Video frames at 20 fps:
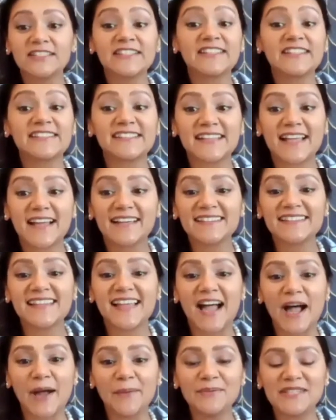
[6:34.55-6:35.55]
to discuss the
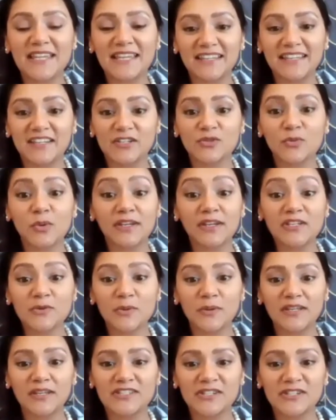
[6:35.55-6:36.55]
updated
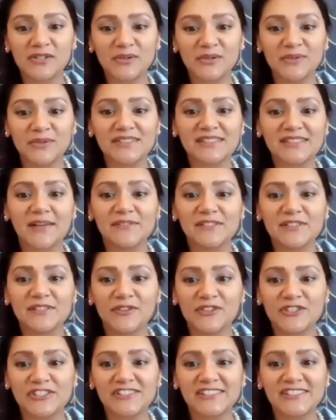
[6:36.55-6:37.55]
2022
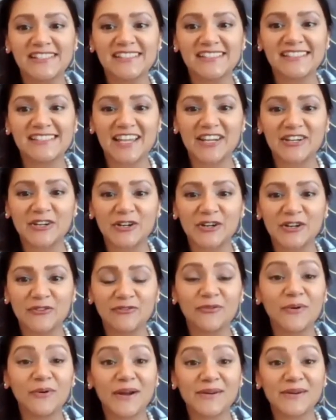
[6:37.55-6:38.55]
self-sufficiency standard
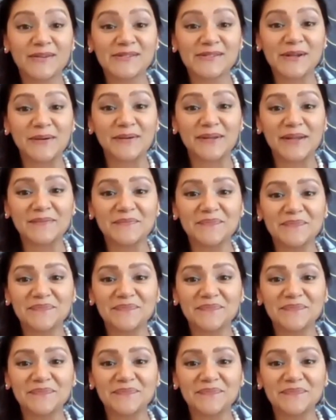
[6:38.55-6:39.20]
for Arizona.